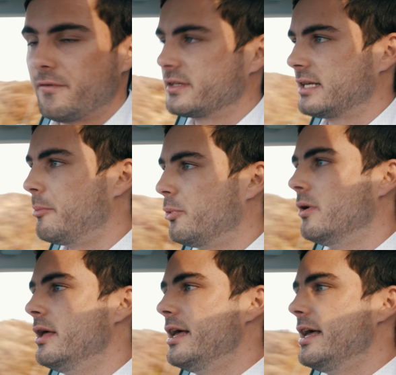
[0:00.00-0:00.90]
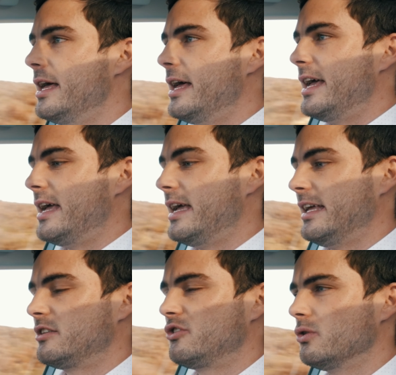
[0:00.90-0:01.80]
for example.
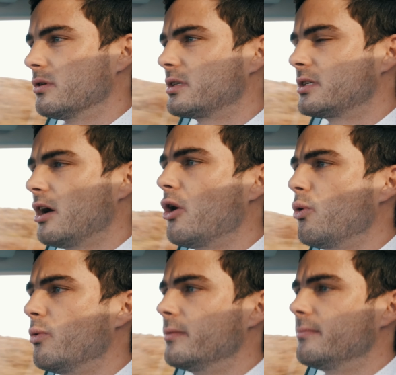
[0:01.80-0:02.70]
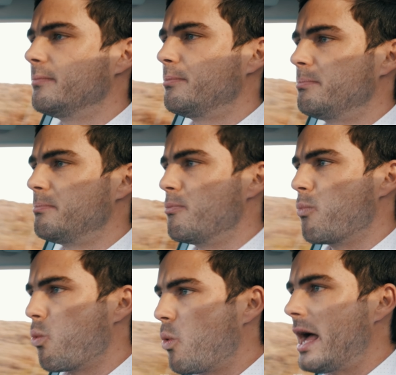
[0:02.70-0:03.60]
It's just so
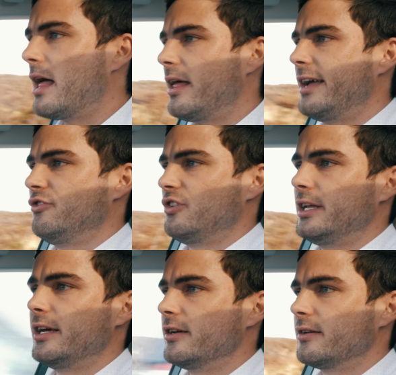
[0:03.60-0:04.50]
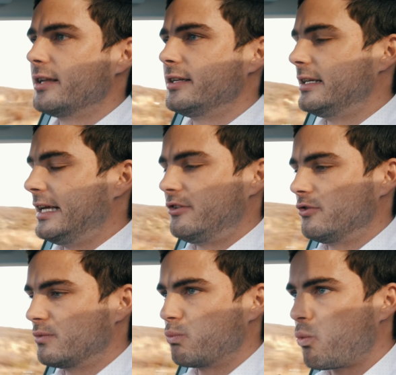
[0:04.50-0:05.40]
well engineered and it
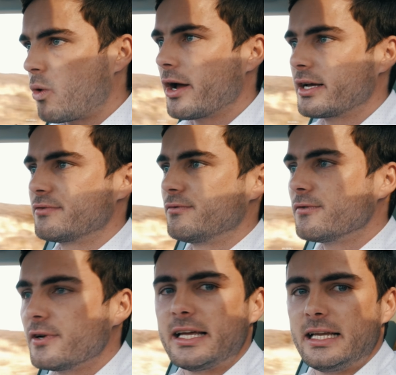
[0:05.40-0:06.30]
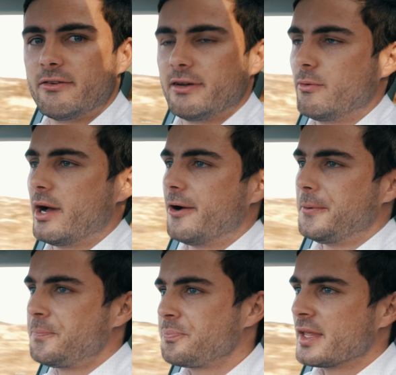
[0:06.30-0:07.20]
just works really, really
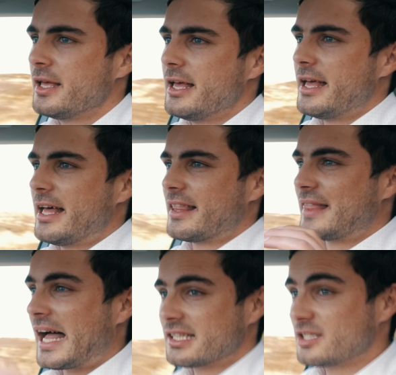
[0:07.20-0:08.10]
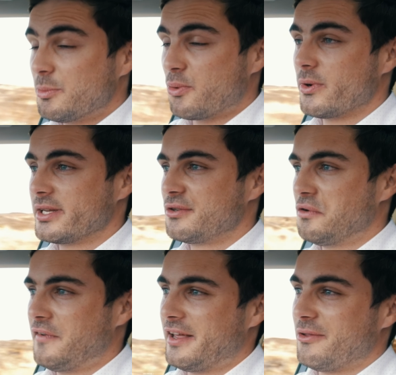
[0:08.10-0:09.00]
well. That's the boring
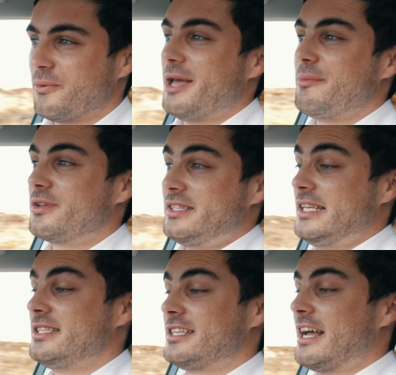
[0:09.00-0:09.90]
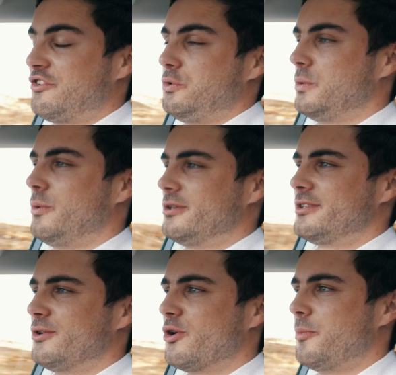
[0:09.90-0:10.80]
stuff out of the way, because this is actually what I wanted
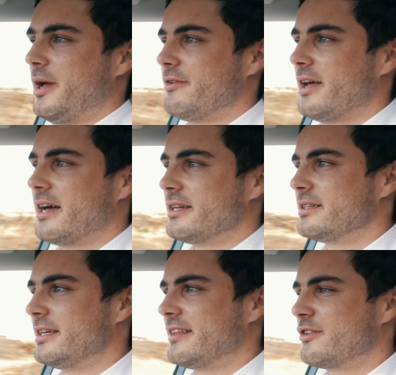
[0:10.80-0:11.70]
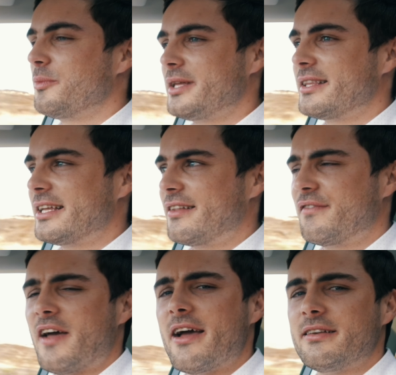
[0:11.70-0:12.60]
to talk about. And it's something that it's
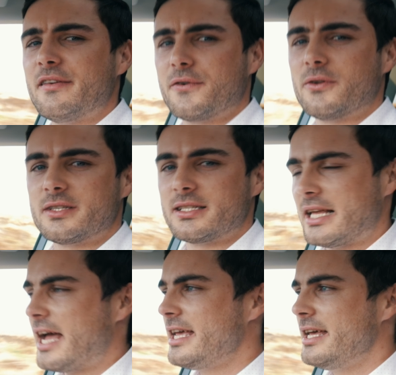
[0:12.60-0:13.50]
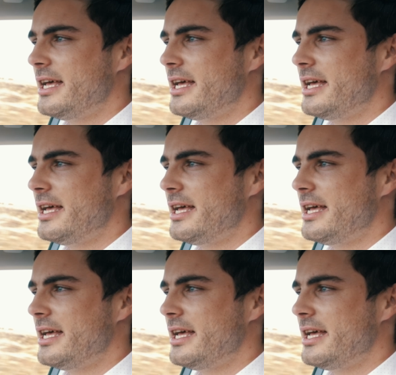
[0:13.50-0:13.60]
very difficult to say,